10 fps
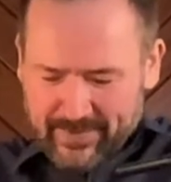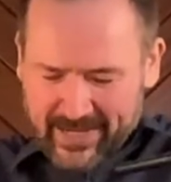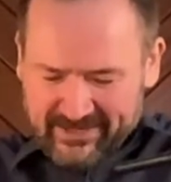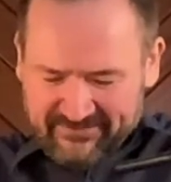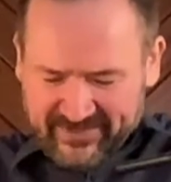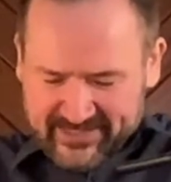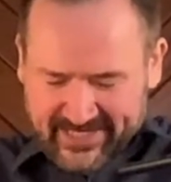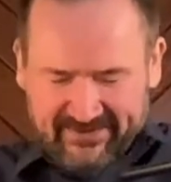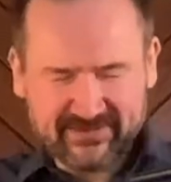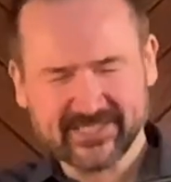And it
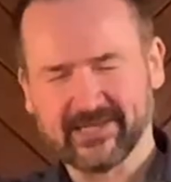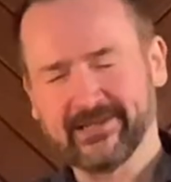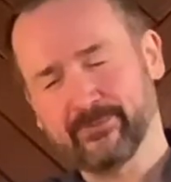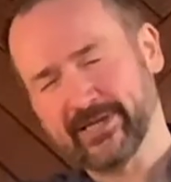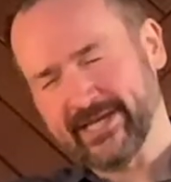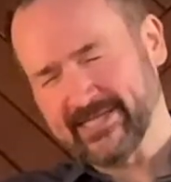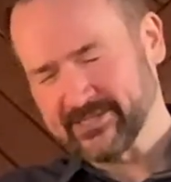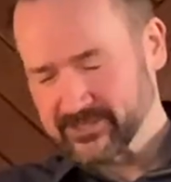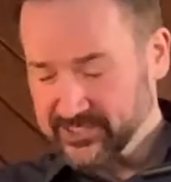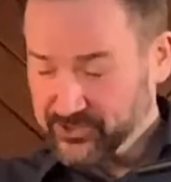feels even just a little bit
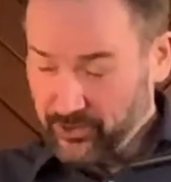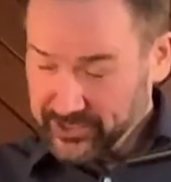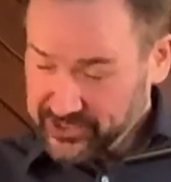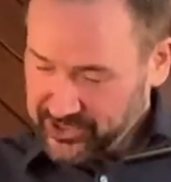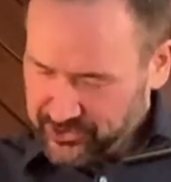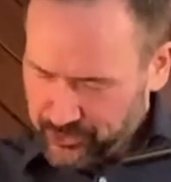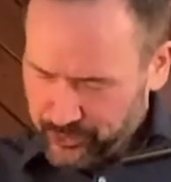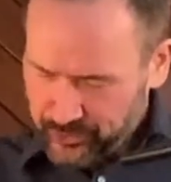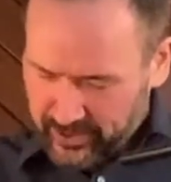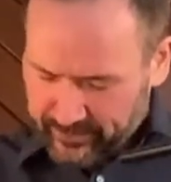easier just talking to
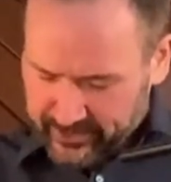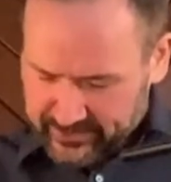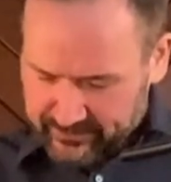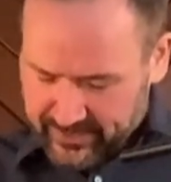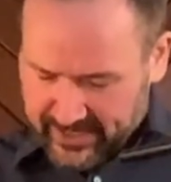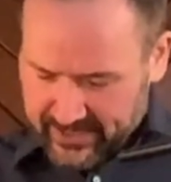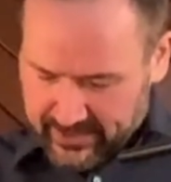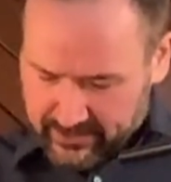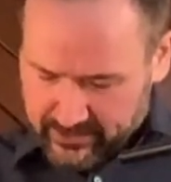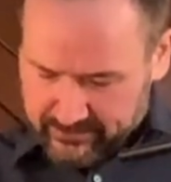you while I'm
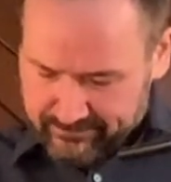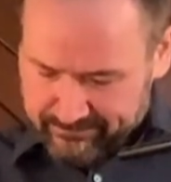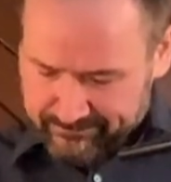here.